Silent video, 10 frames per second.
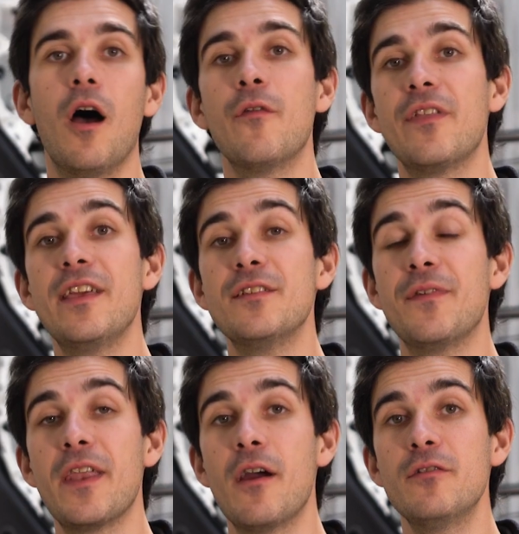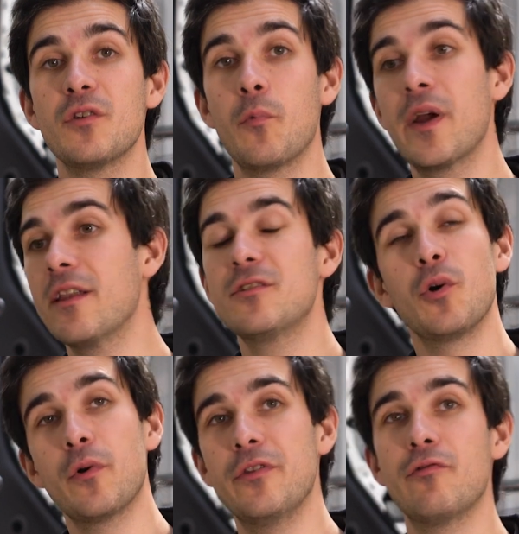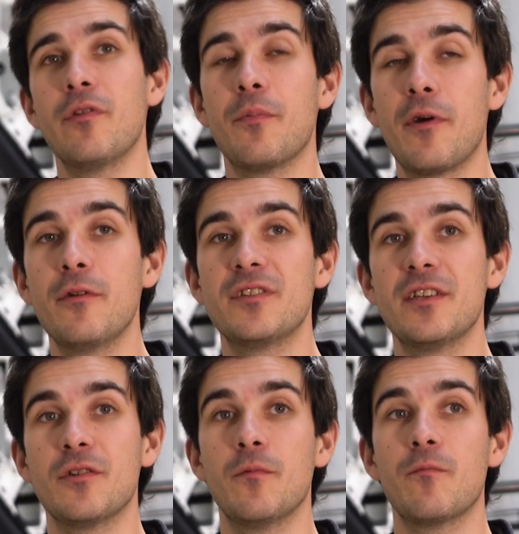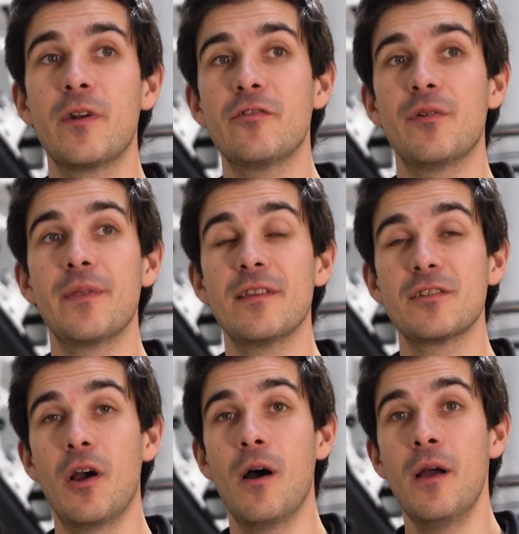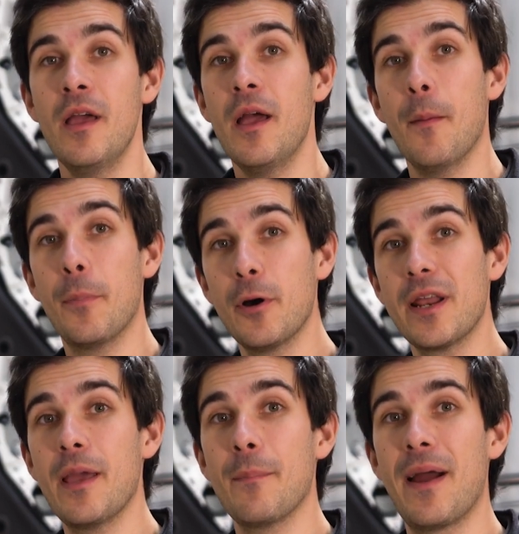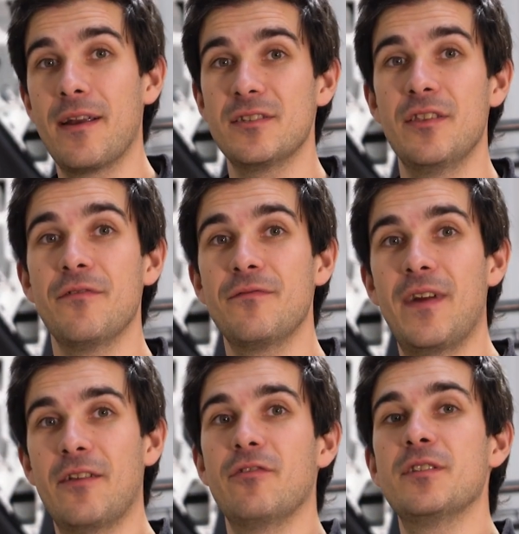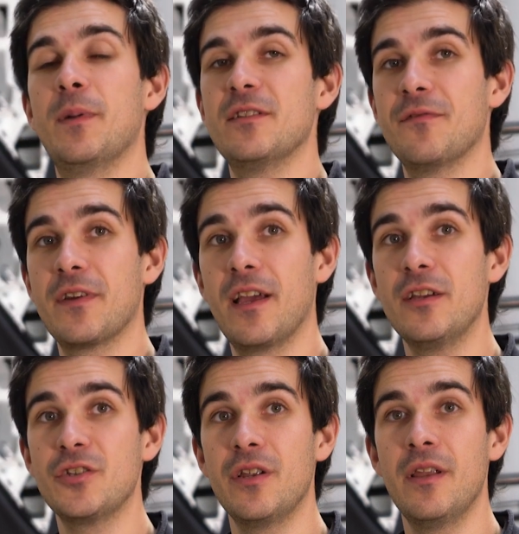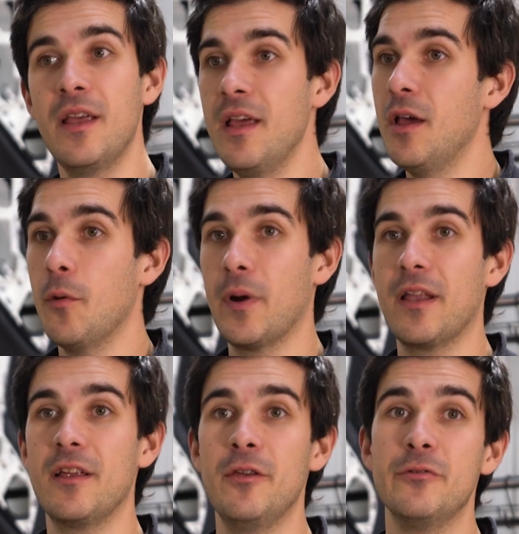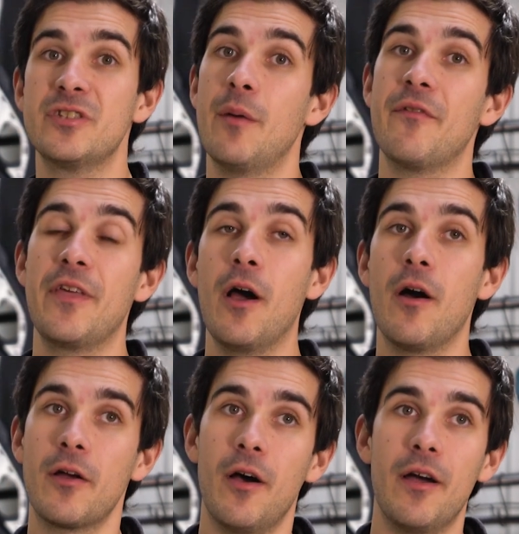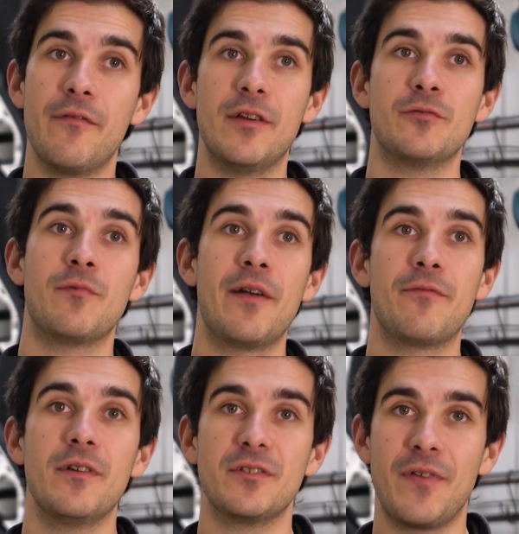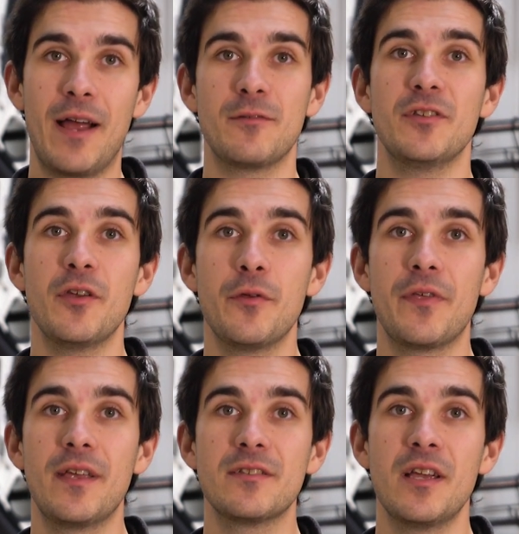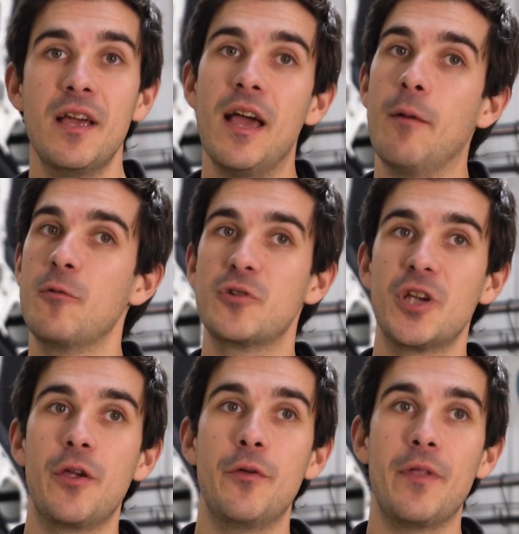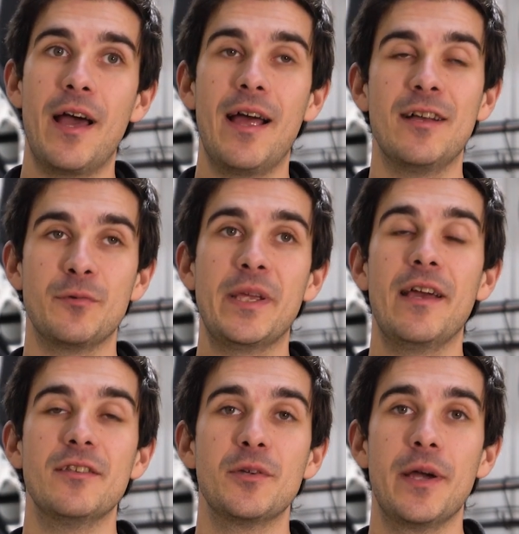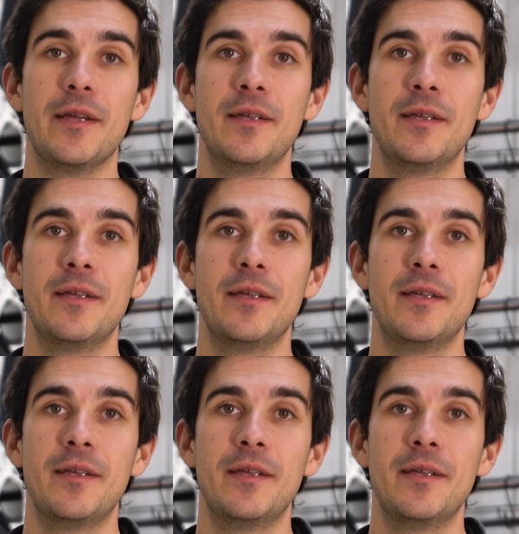Over these videos we're going to talk you through the process on retrimming this car and putting it back to the factory specification. We're going to use some of the archive as reference of how to do things, and we'll show you that as we get to it.